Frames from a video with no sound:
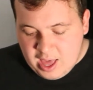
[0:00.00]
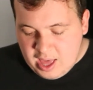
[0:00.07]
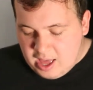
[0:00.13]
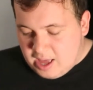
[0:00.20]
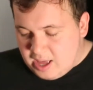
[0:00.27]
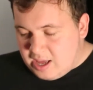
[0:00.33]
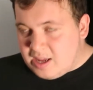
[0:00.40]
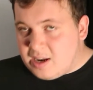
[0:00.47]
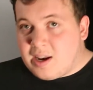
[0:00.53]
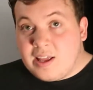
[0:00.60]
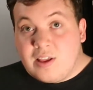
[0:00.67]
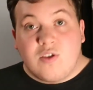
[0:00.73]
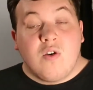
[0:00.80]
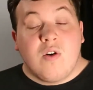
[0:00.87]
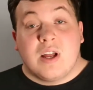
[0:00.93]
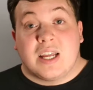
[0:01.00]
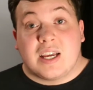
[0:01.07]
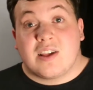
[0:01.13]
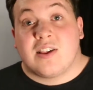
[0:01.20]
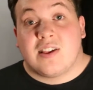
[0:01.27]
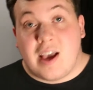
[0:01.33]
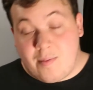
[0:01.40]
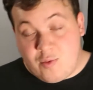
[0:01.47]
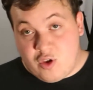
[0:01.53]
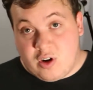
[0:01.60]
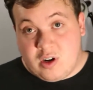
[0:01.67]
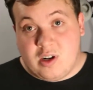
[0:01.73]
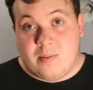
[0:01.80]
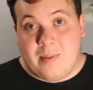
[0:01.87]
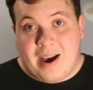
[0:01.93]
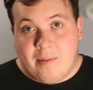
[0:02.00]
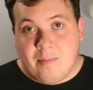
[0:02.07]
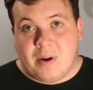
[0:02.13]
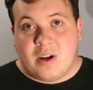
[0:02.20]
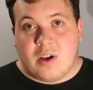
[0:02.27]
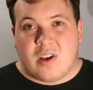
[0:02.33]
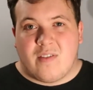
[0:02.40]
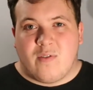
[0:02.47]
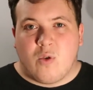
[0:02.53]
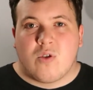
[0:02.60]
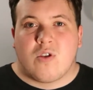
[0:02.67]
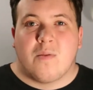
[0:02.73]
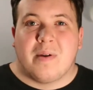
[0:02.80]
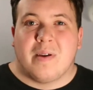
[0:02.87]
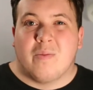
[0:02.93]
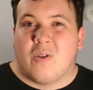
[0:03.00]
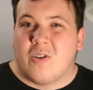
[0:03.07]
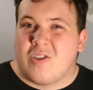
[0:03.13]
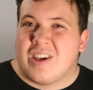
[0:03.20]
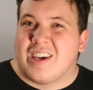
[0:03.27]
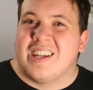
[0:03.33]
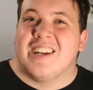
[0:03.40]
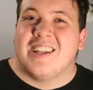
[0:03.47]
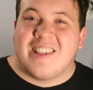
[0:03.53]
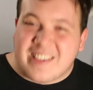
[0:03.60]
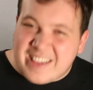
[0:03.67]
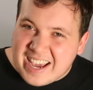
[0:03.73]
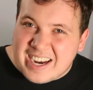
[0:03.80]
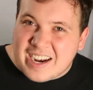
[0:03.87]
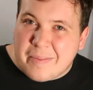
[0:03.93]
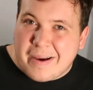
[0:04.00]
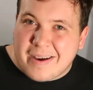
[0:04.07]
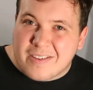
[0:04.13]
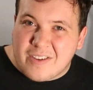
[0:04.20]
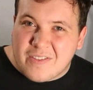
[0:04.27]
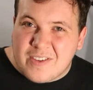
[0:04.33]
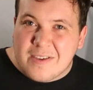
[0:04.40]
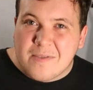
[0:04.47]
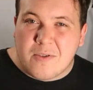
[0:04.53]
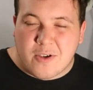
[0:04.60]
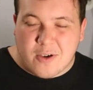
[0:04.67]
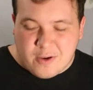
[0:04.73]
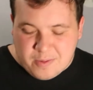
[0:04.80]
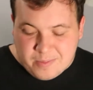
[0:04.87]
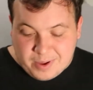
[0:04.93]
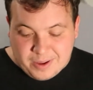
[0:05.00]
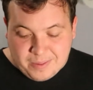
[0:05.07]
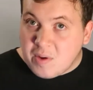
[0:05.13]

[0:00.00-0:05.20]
And it's not an exceptional amount because I've also been watching an insane amount of YouTube.